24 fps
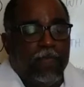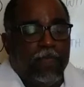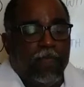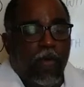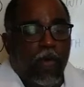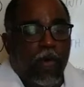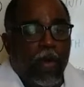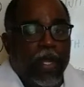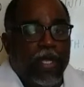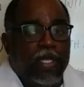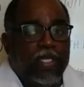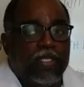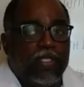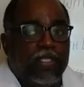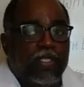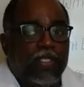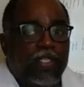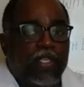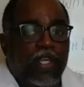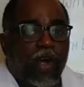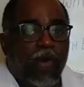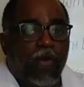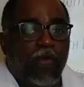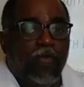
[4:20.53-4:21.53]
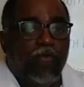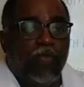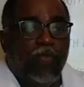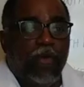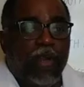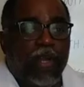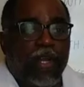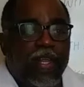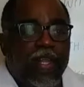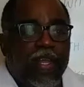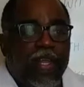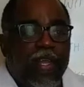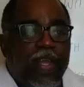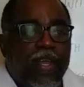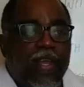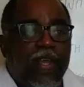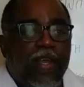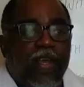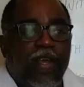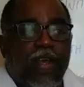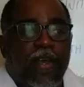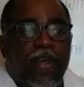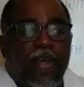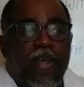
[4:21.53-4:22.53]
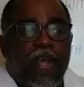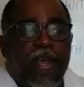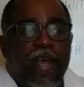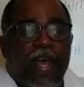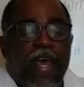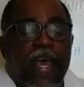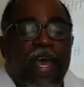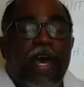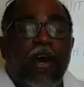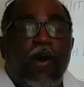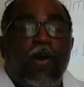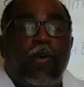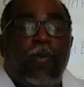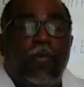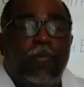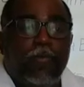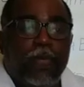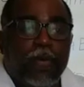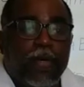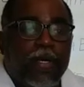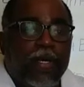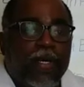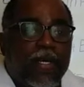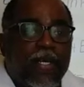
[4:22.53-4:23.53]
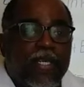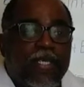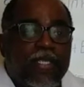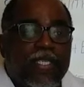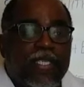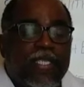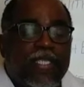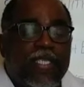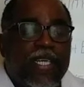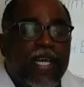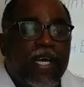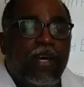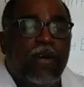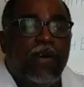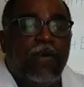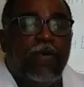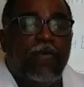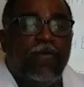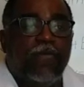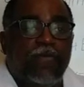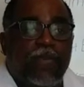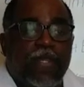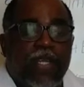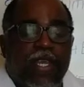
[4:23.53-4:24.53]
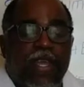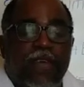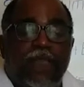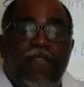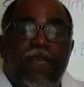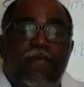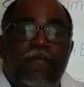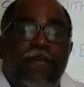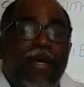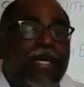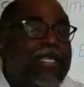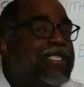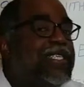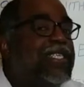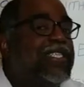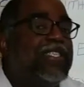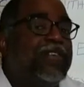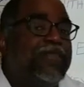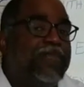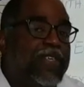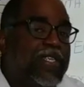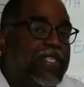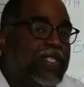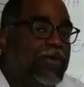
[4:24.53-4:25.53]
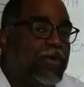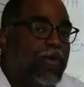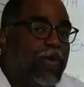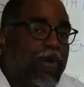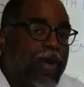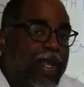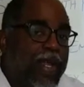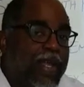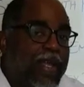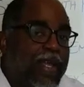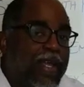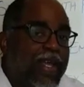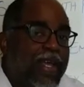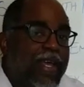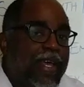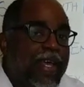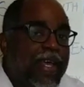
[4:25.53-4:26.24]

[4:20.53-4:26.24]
points don't really help to tell to give the message of the story